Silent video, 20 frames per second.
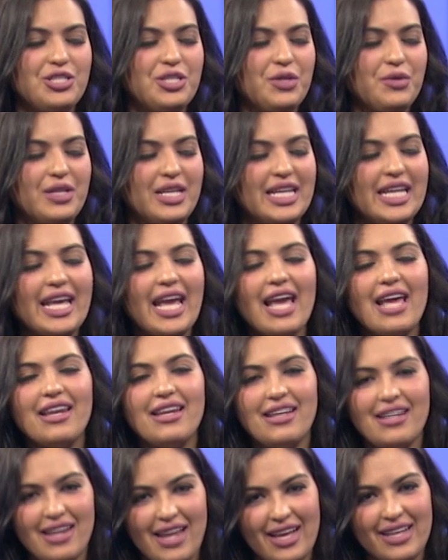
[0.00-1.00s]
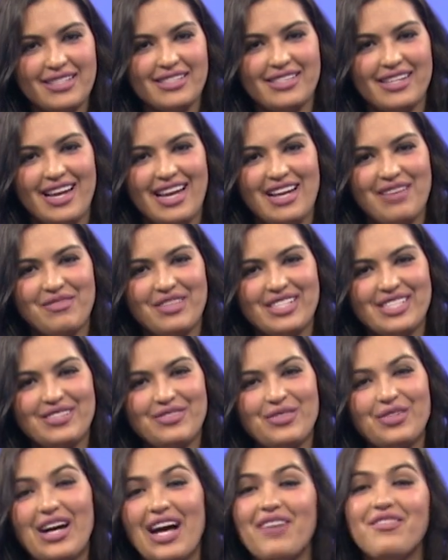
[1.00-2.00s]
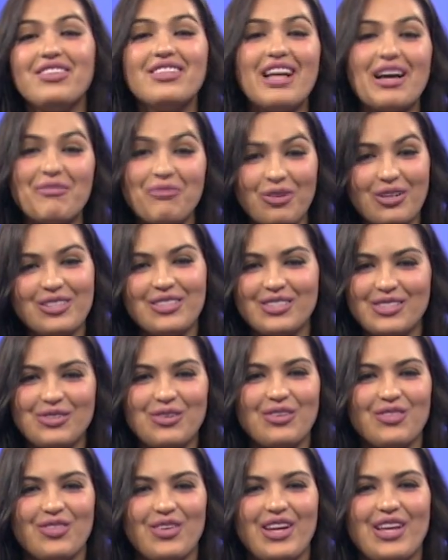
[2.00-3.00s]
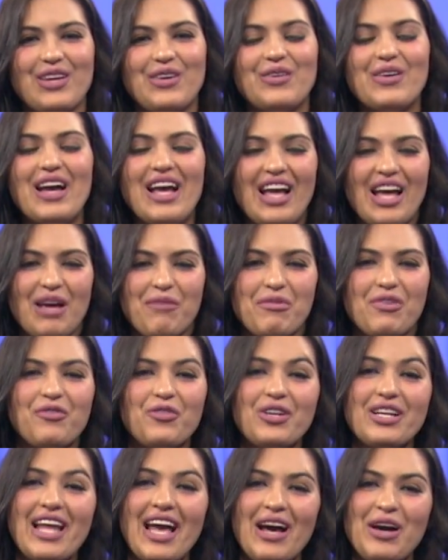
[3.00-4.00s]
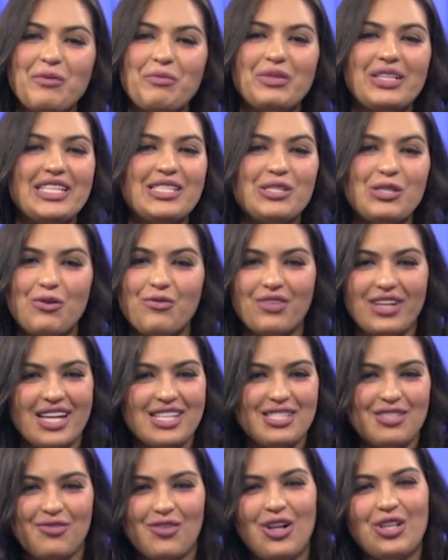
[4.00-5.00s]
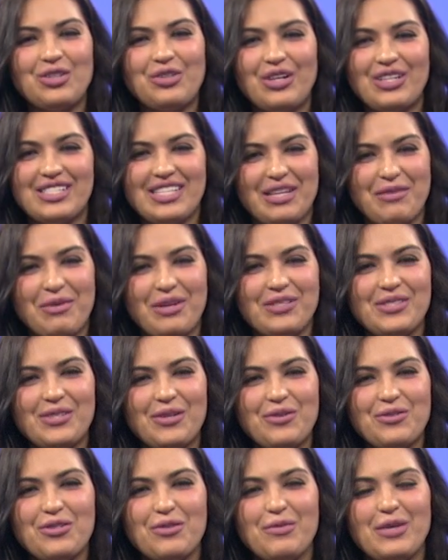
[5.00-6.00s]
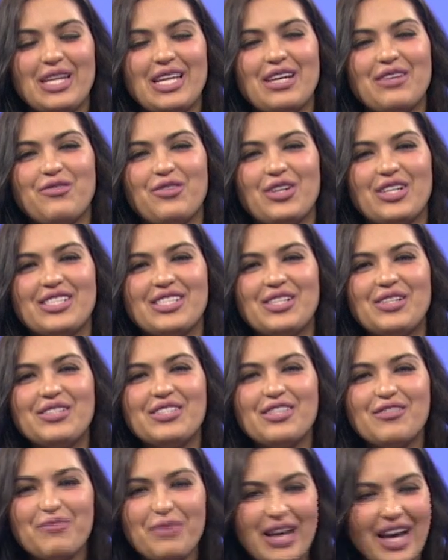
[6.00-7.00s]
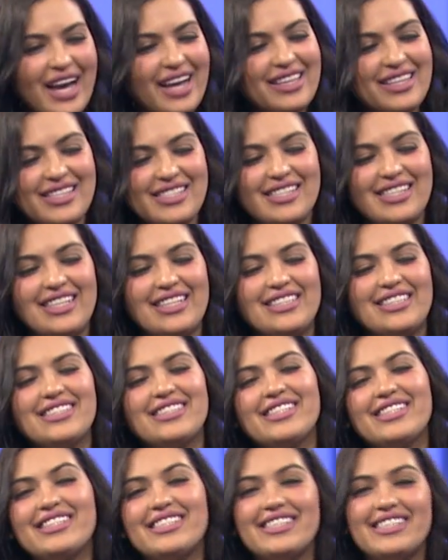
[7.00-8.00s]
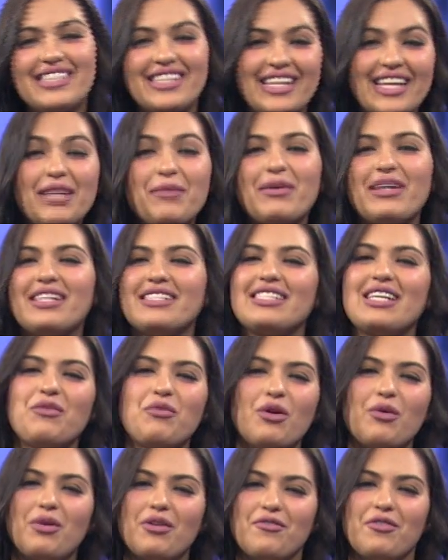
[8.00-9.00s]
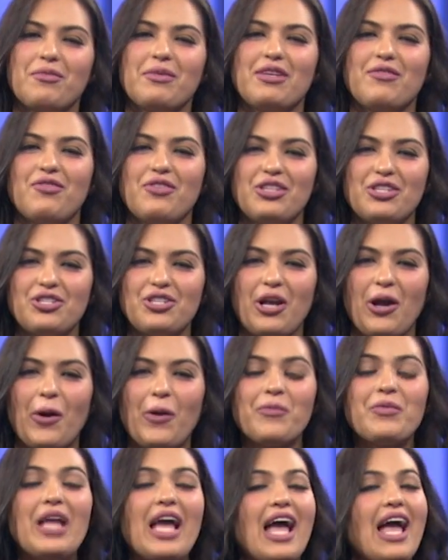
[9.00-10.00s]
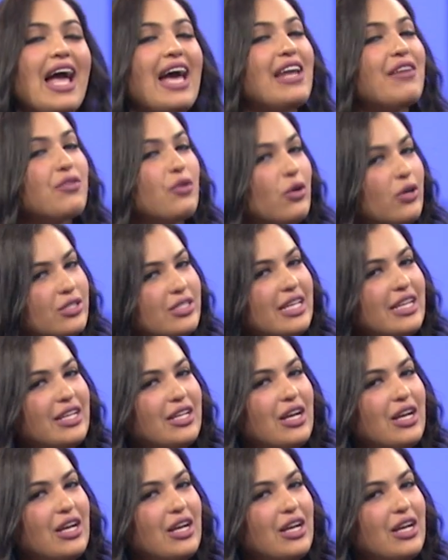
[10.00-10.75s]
tune in again next time because we'll have a lot more in store for you. But for now, please don't forget to follow our team on social media for exclusive behind the scenes sneak peeks at what we're filming for the show. And of course,